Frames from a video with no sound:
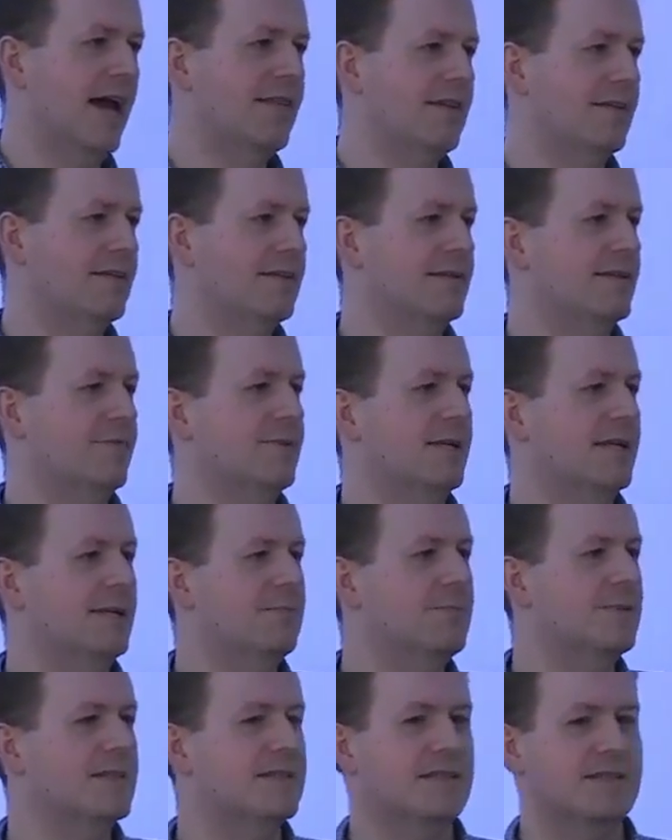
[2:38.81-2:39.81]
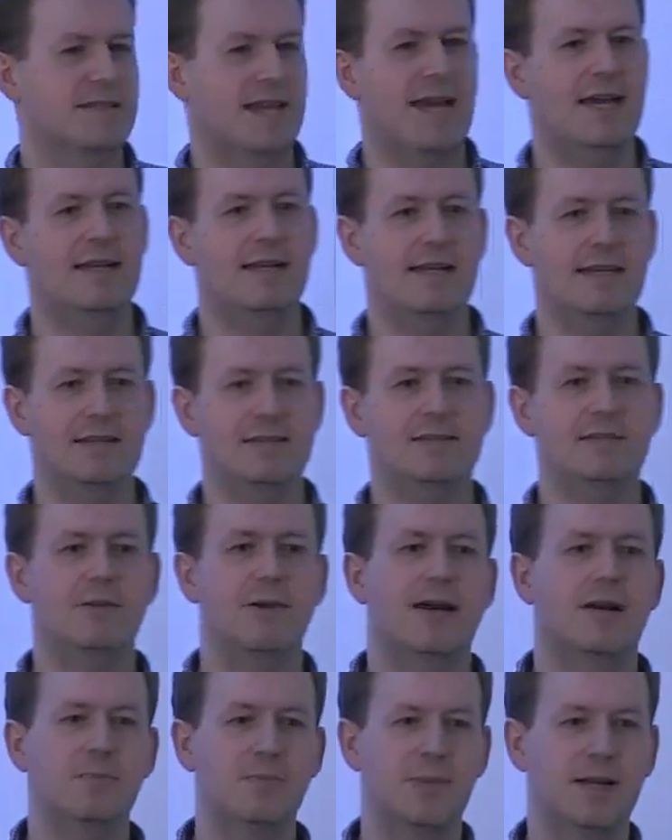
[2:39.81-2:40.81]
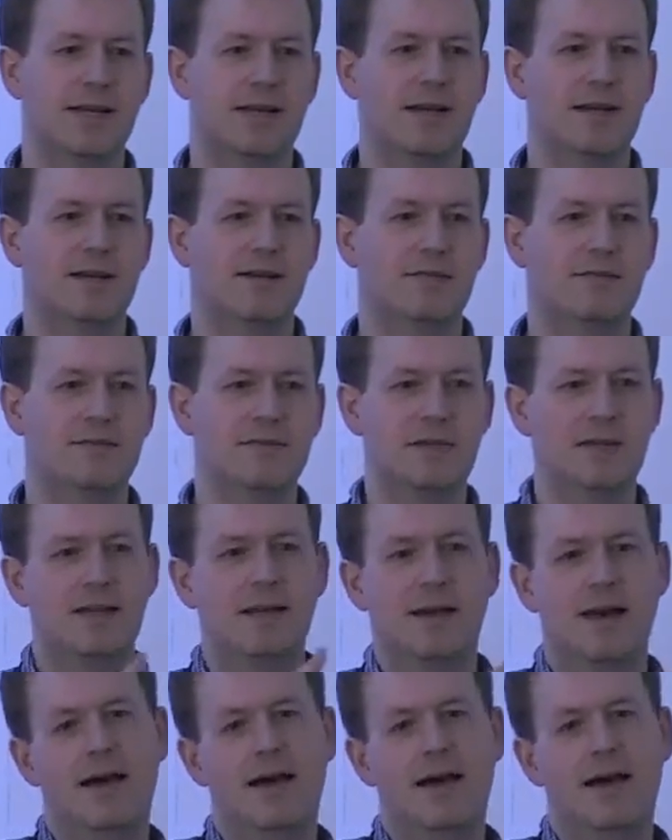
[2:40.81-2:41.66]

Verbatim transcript: and then typically business analysts who are helping kind of